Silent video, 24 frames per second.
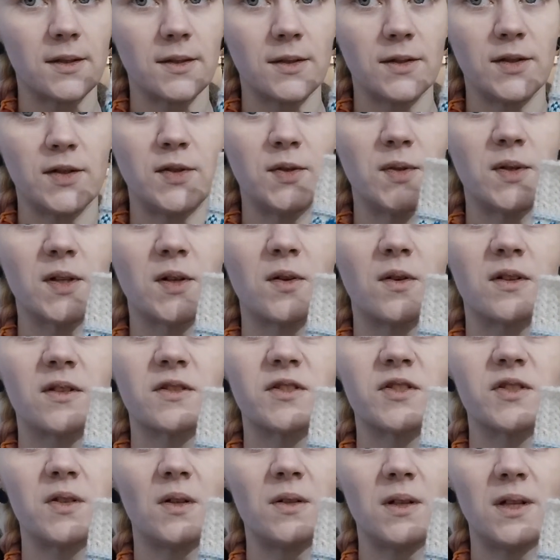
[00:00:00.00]
Unicorn
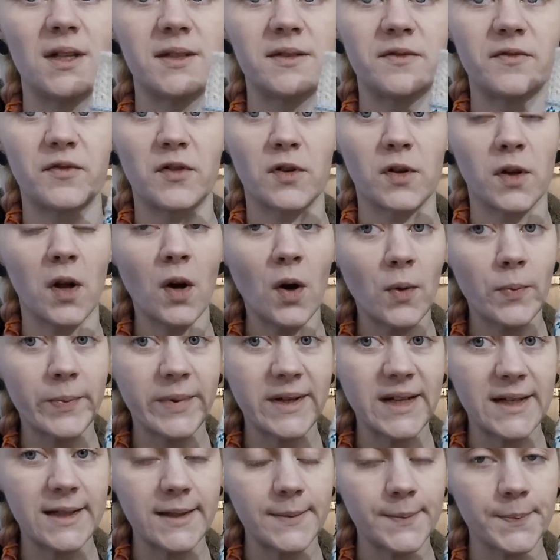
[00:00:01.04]
Solid from
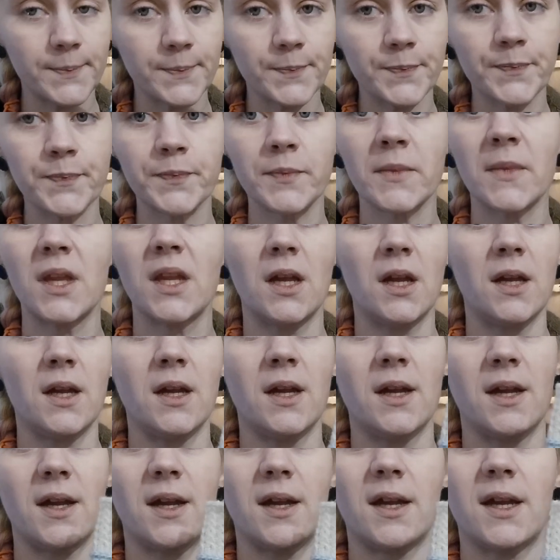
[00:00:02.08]
Hobby,
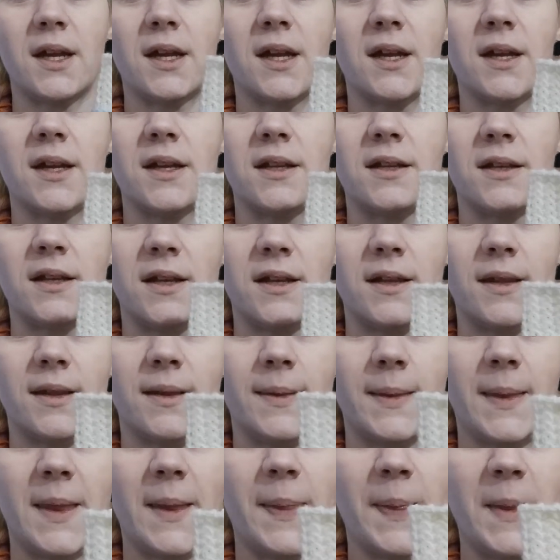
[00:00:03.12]
and
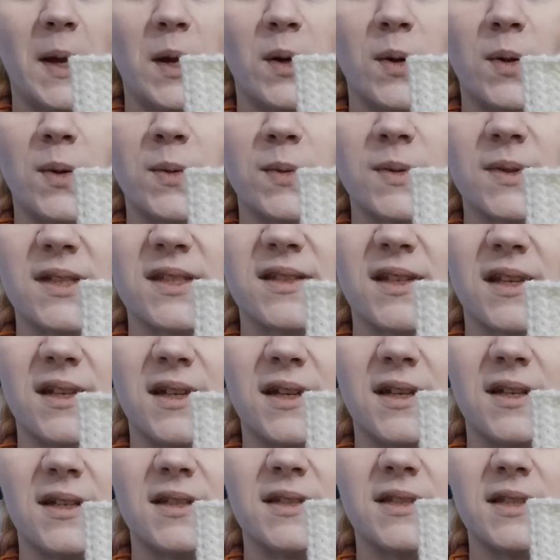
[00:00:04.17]
the tones
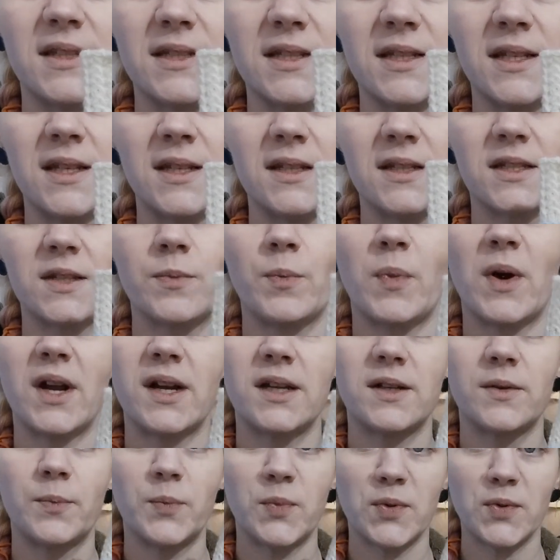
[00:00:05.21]
is
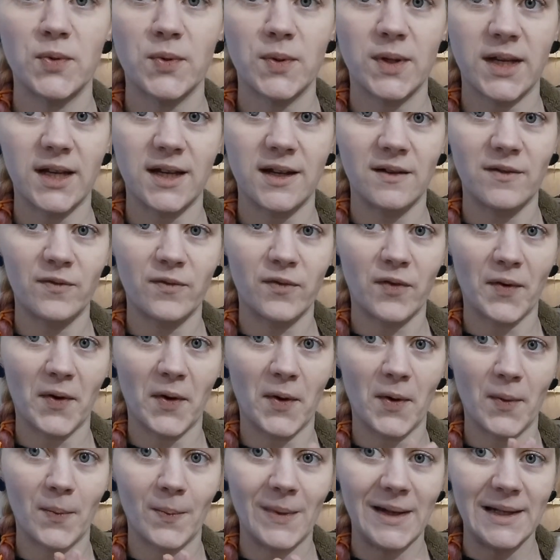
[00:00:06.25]
Spider Boogie
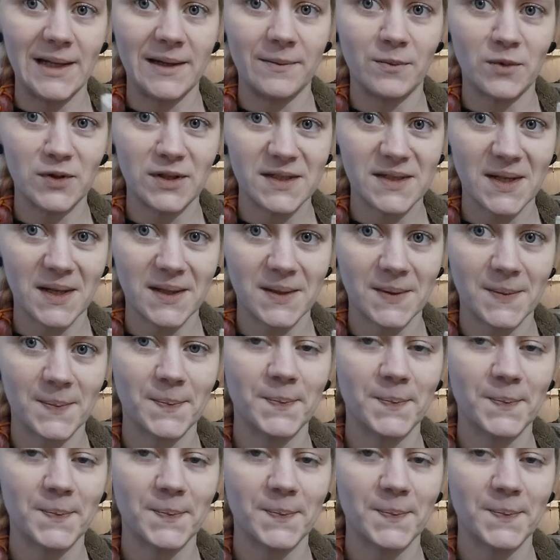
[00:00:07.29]
from Limo Design.